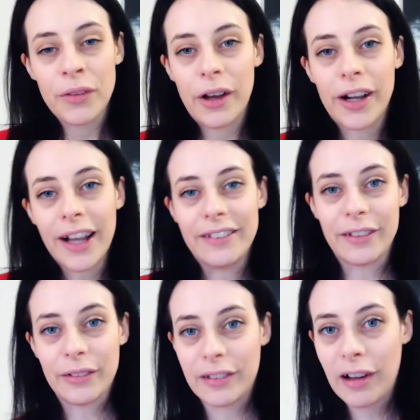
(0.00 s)
Okay, so
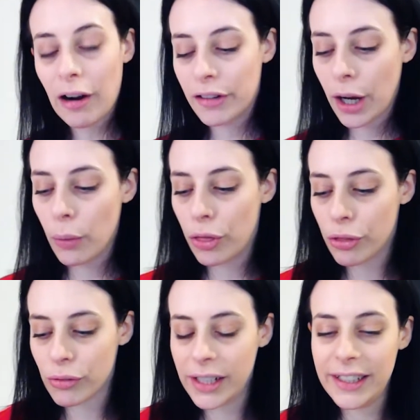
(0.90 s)
scenario
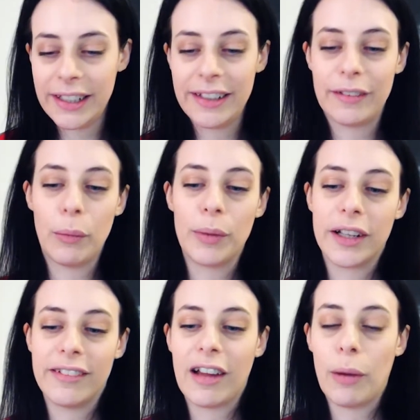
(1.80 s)
3 is the one we're going
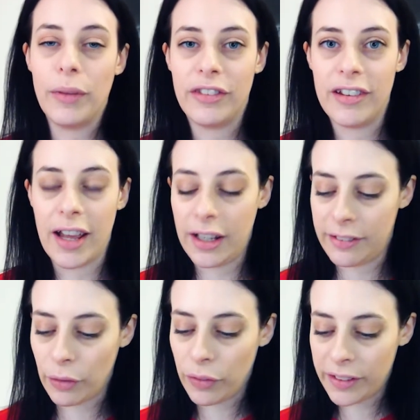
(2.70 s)
to start with today.
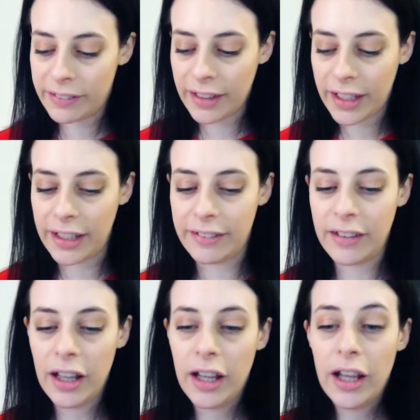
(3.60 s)
So this is
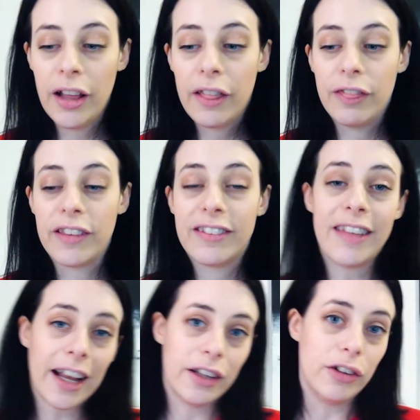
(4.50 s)
the
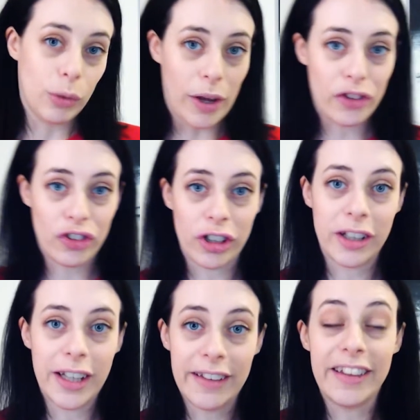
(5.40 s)
second
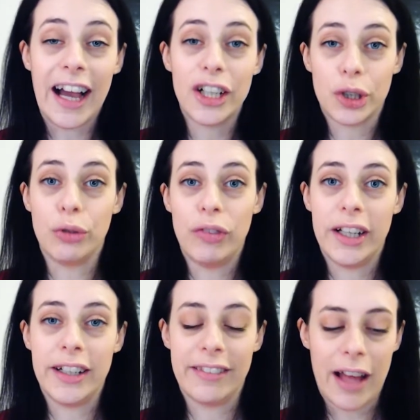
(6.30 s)
question in the actual
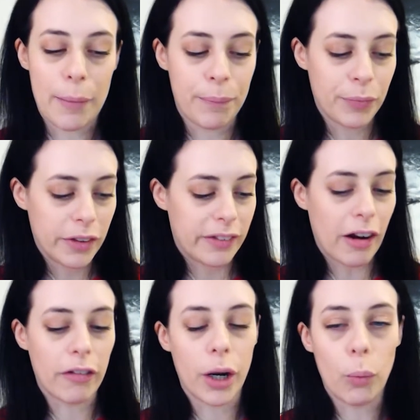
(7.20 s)
written exam.
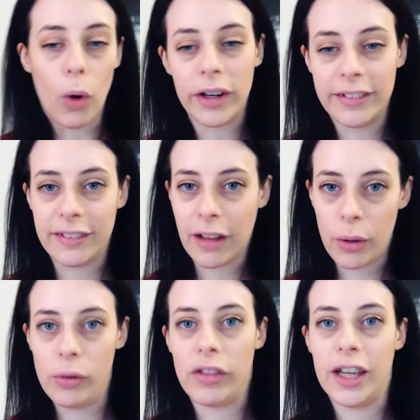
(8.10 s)
Scenario 1 is its
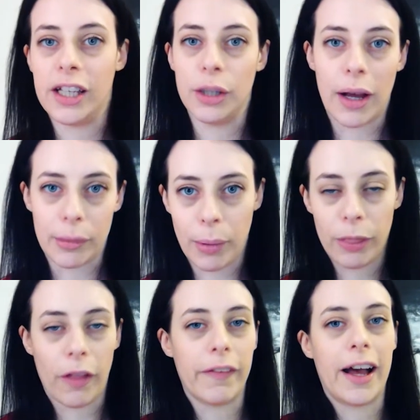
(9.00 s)
own thing. You had a
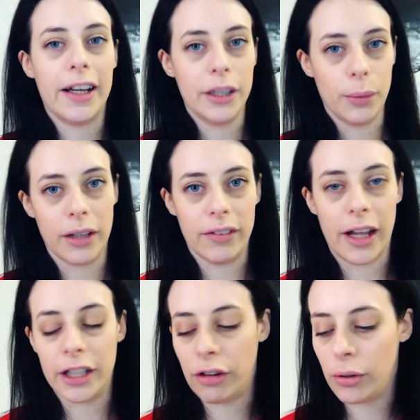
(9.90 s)
month on that. You were given that
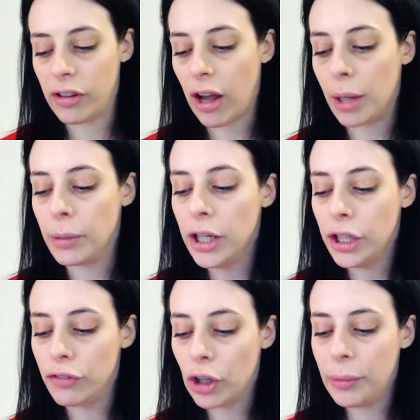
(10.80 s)
in your own time.
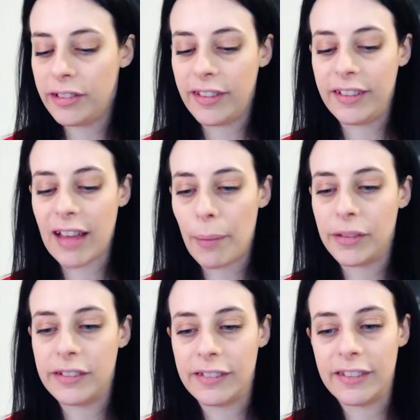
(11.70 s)
You've come into the exam.
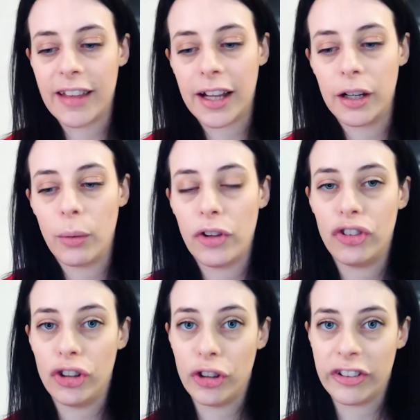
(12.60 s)
This is the second
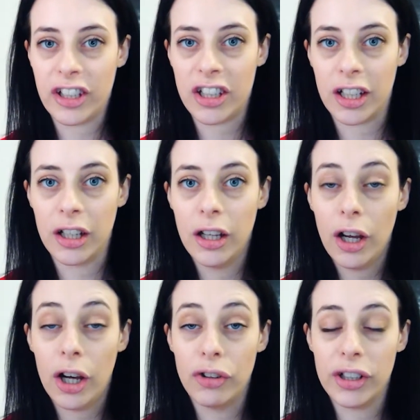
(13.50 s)
question you're sitting
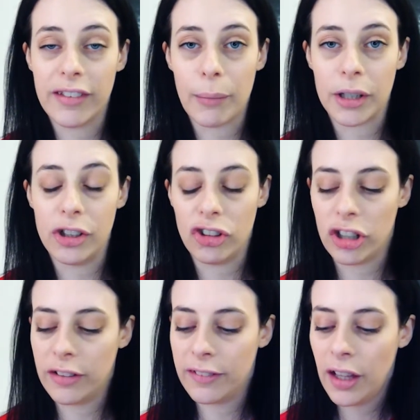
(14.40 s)
under exam conditions.